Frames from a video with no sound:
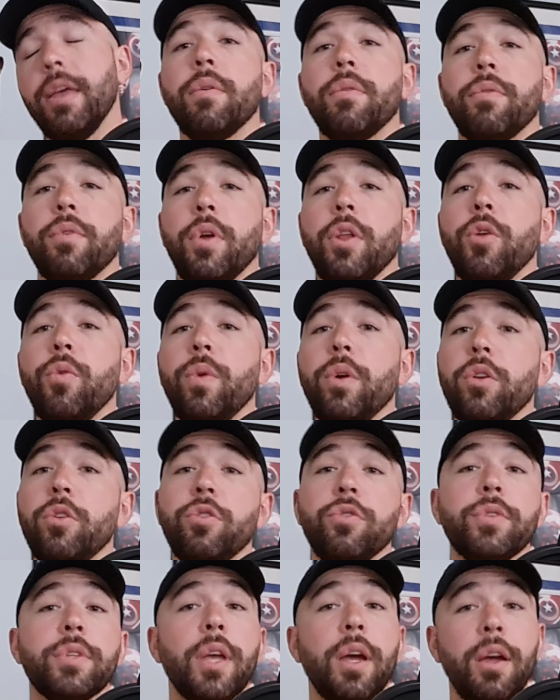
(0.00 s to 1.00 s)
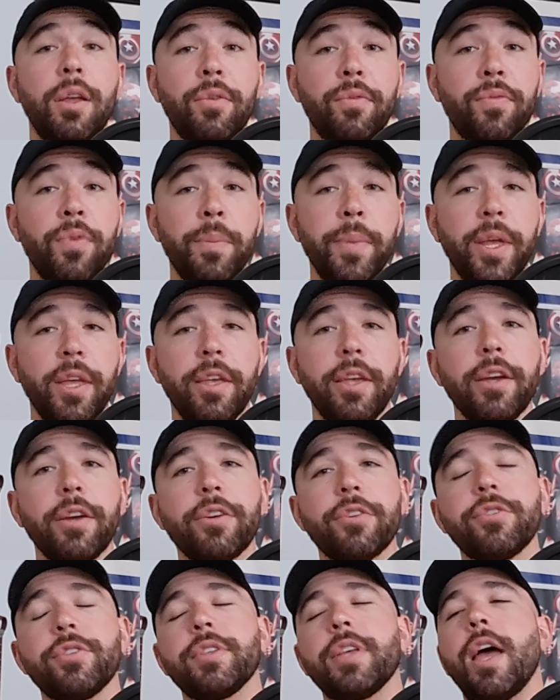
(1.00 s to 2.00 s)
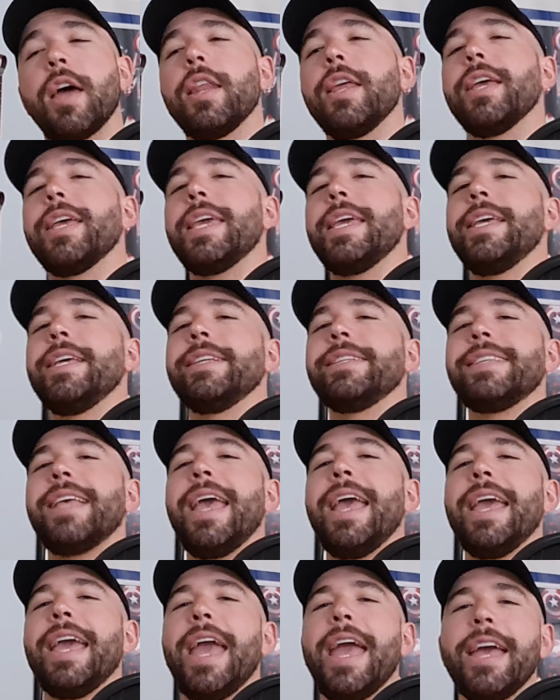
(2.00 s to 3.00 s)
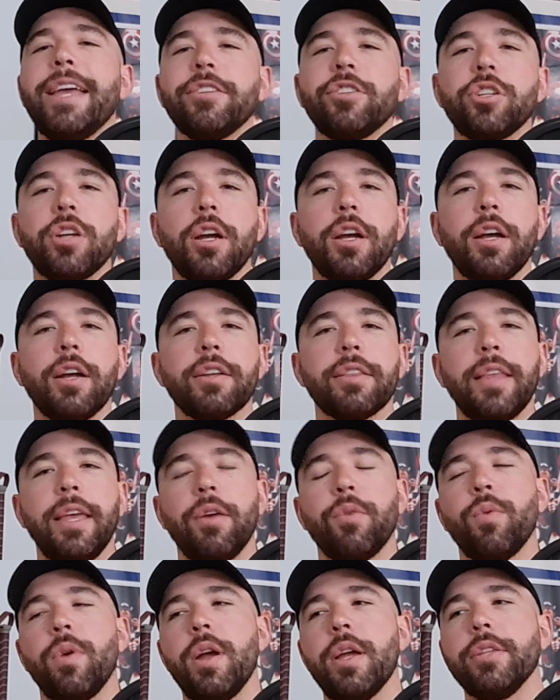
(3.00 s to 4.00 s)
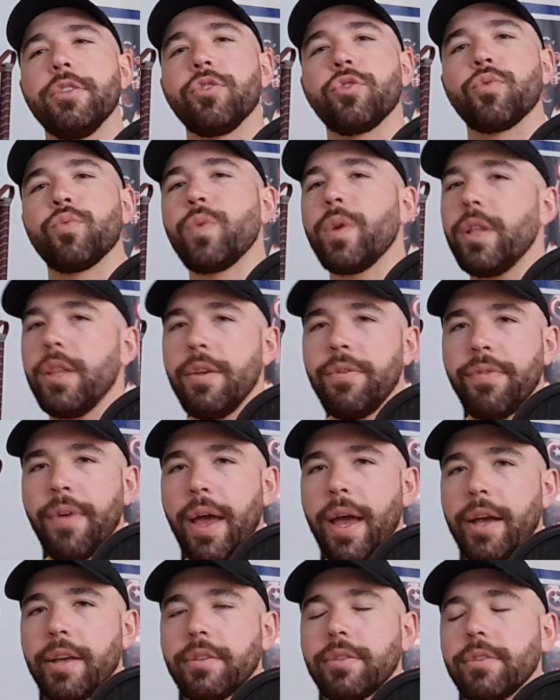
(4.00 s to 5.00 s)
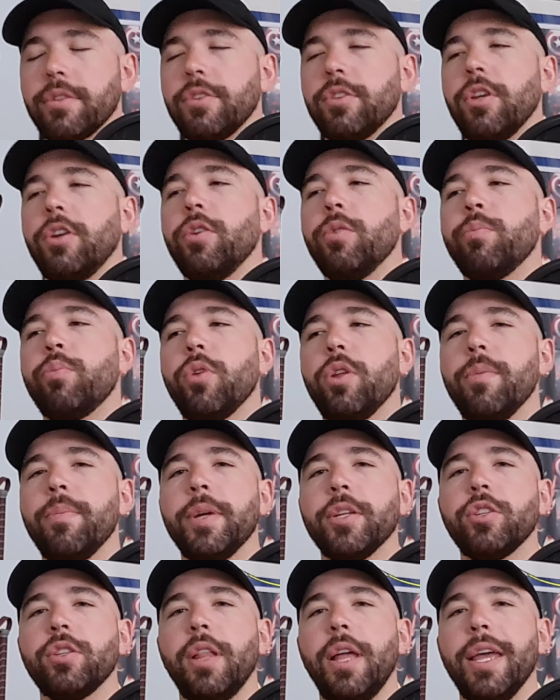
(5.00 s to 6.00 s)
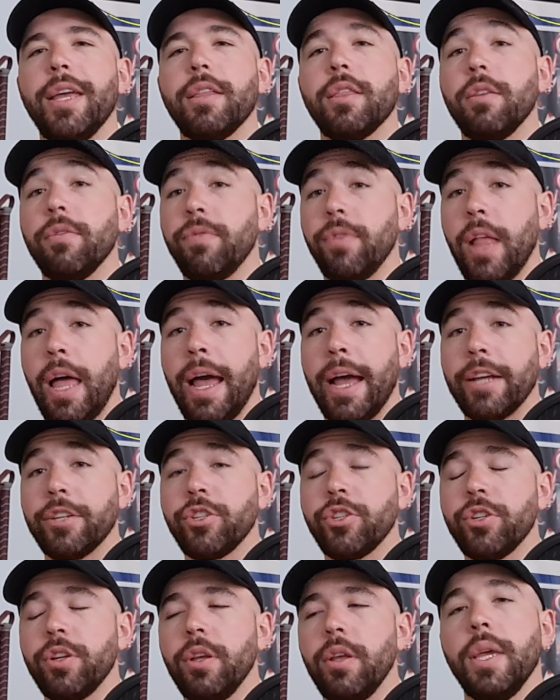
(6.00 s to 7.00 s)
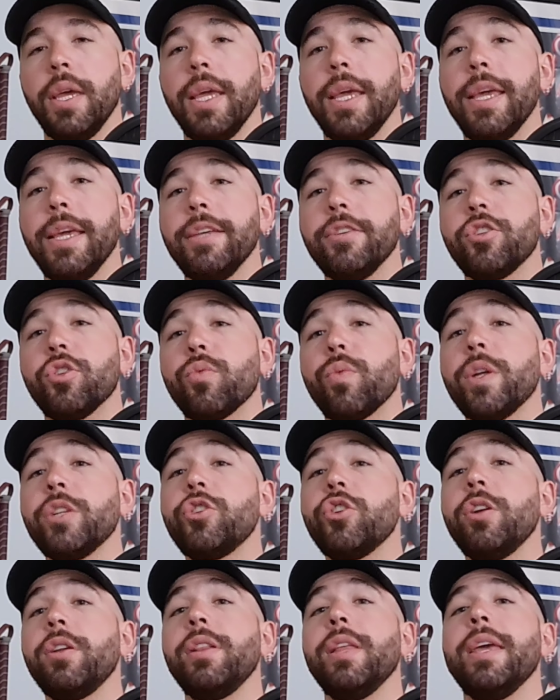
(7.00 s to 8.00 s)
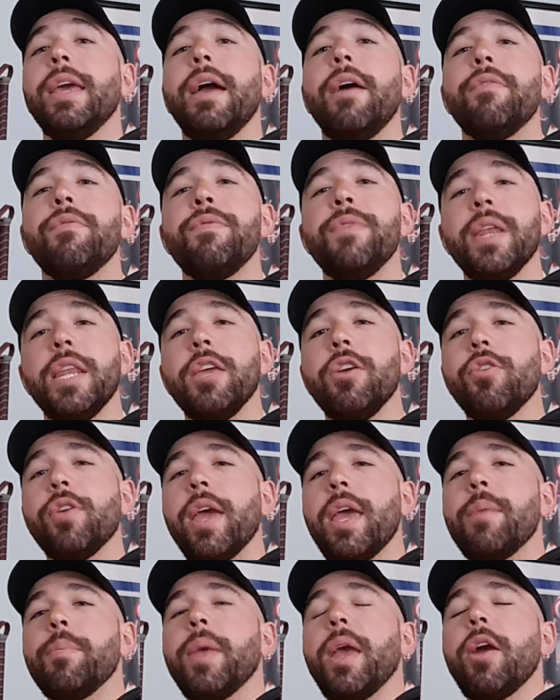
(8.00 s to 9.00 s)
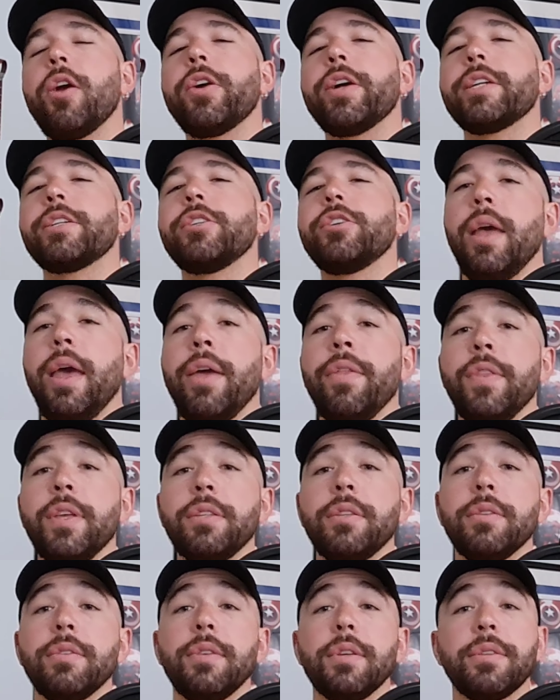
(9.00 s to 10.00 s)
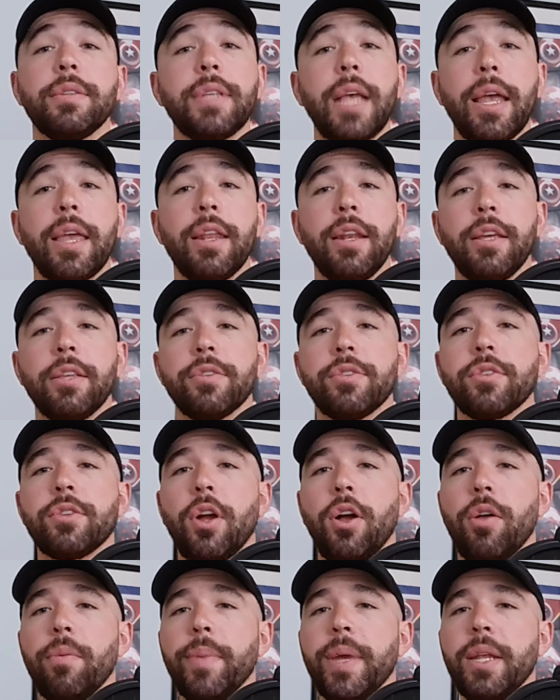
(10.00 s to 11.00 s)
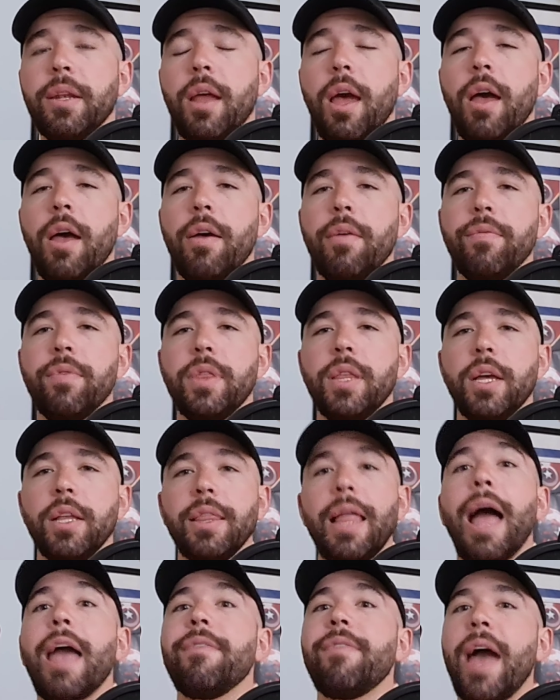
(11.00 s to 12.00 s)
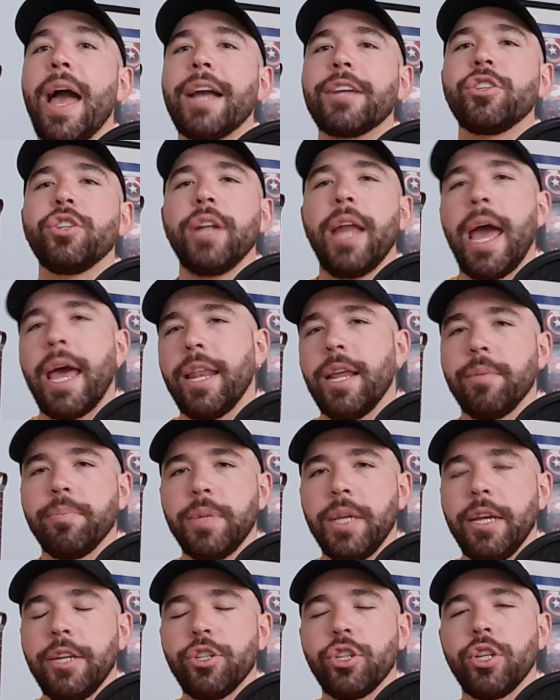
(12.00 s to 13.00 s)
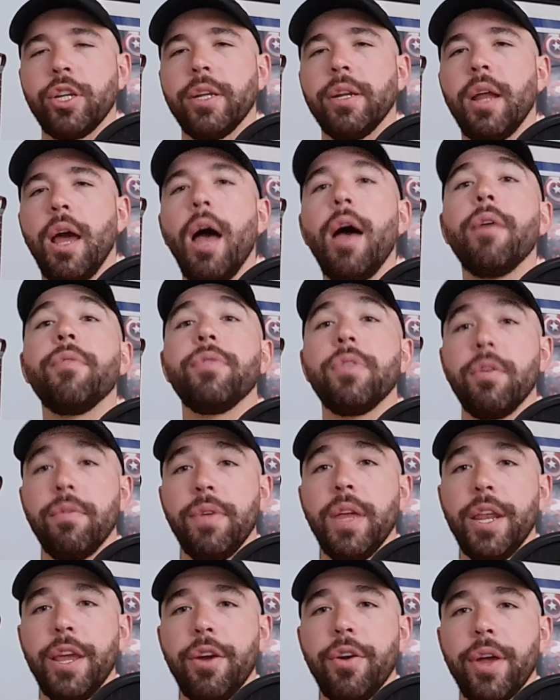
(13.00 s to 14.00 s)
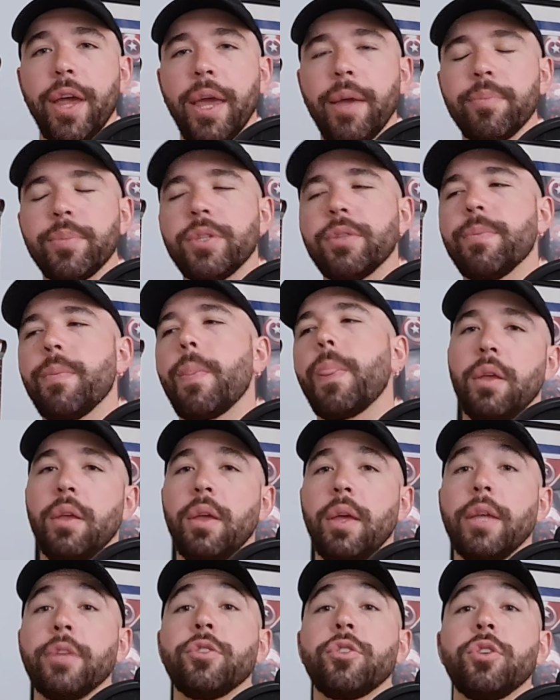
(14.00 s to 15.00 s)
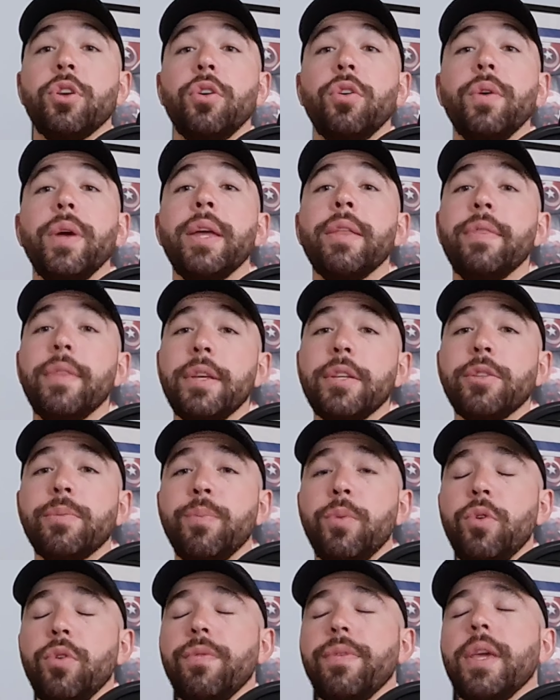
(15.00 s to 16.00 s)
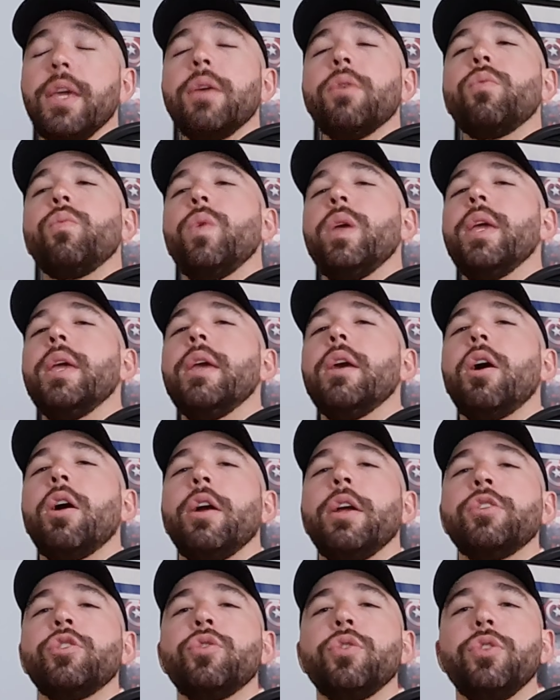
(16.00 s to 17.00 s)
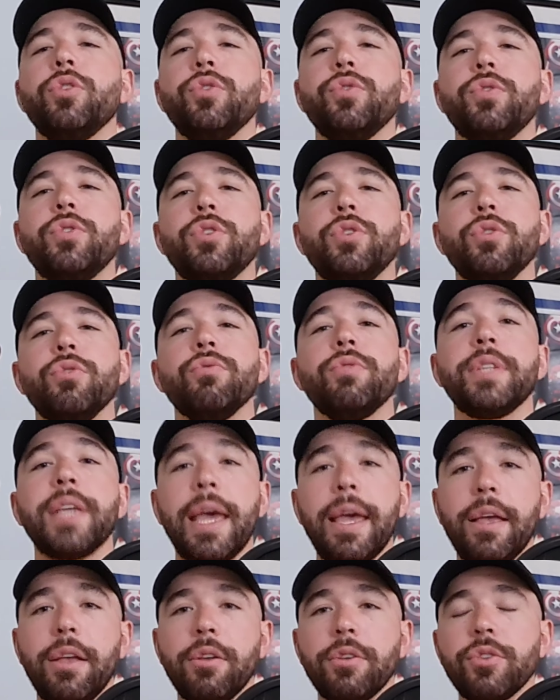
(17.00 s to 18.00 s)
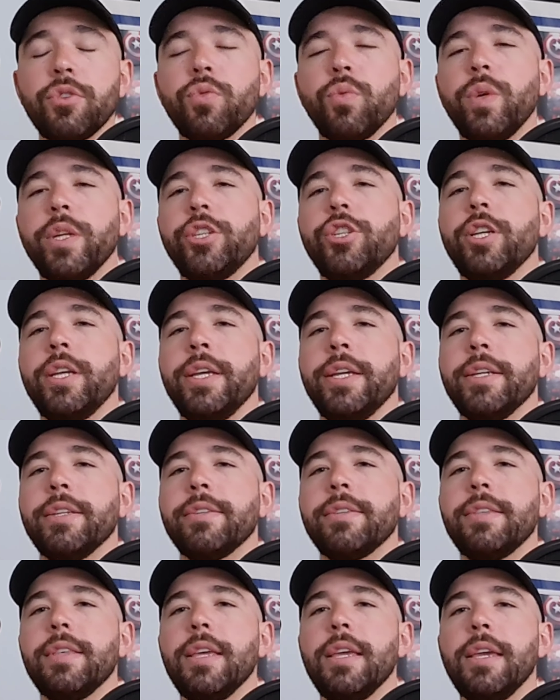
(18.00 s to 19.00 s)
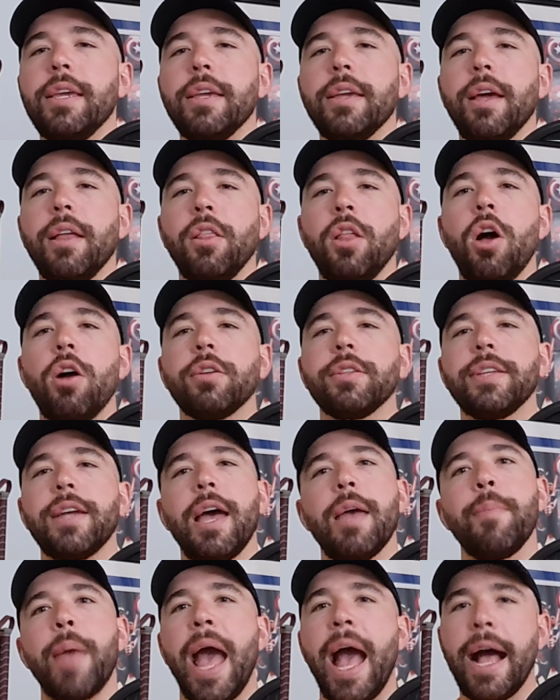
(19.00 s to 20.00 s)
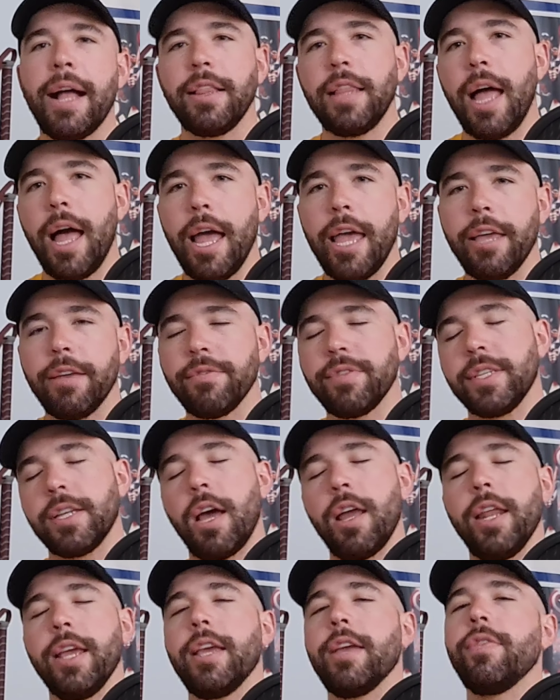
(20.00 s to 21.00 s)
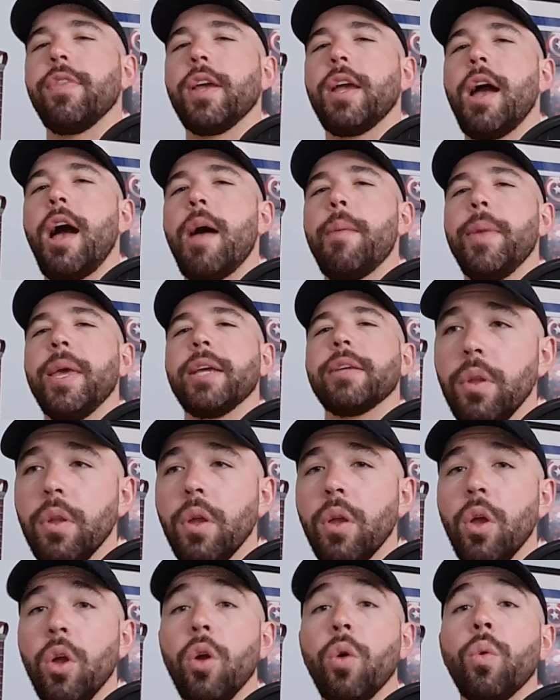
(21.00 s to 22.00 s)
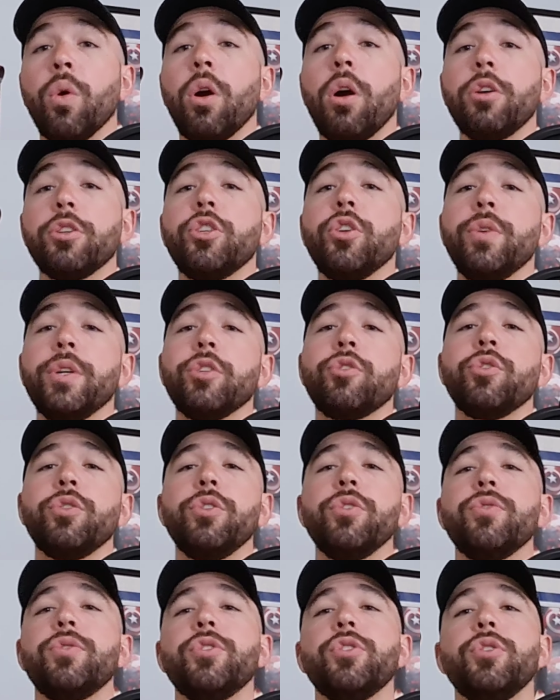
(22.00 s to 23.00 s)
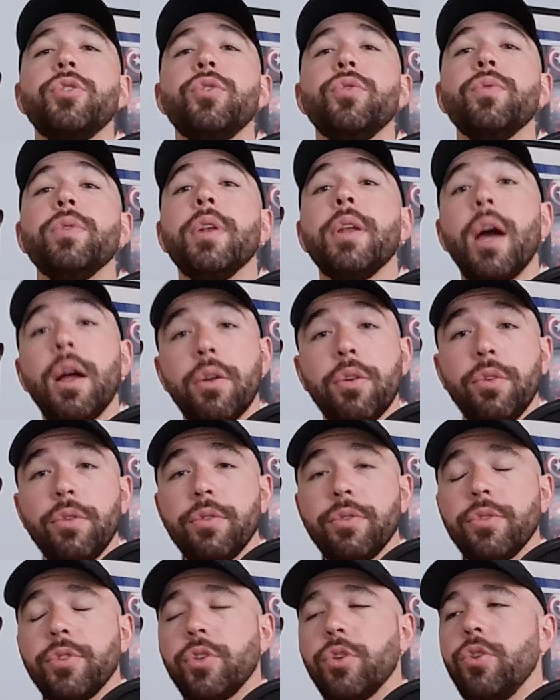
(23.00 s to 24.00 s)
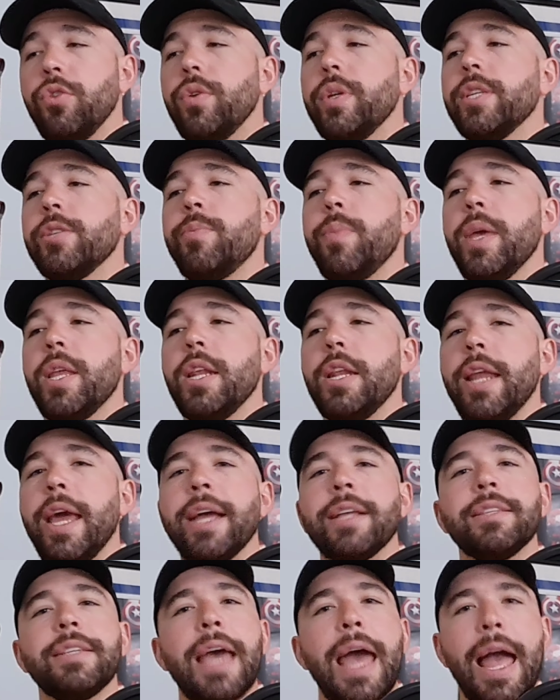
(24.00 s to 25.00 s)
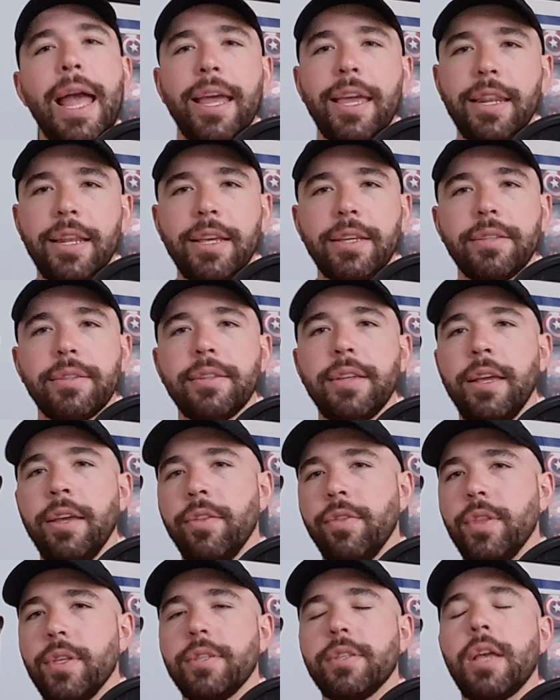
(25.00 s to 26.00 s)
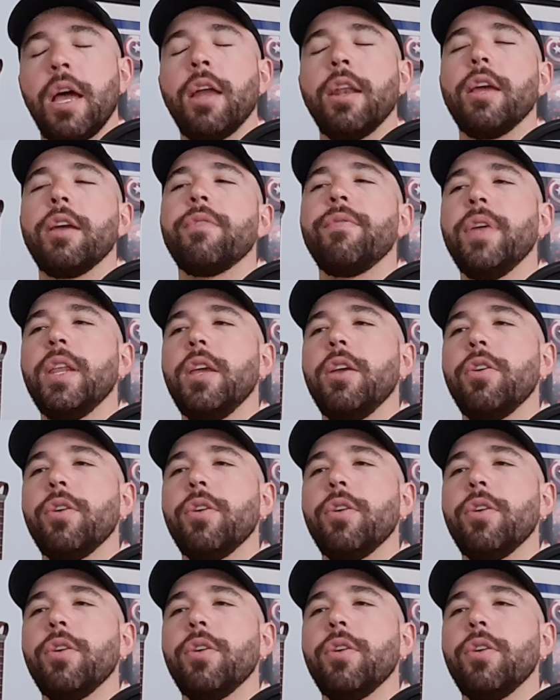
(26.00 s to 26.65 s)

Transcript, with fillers: For anyone who's unfamiliar, Sonic is a hedgehog that runs really fast, so pretty much like the Flash. He's originally a video game character, and this is the second installment of the live action adaptation of the video games. And so in this movie, we are introduced to Tails, which is the longtime ally of Sonic in the comics. We're also introduced to Knuckles, who has been an antagonist in the Sonic video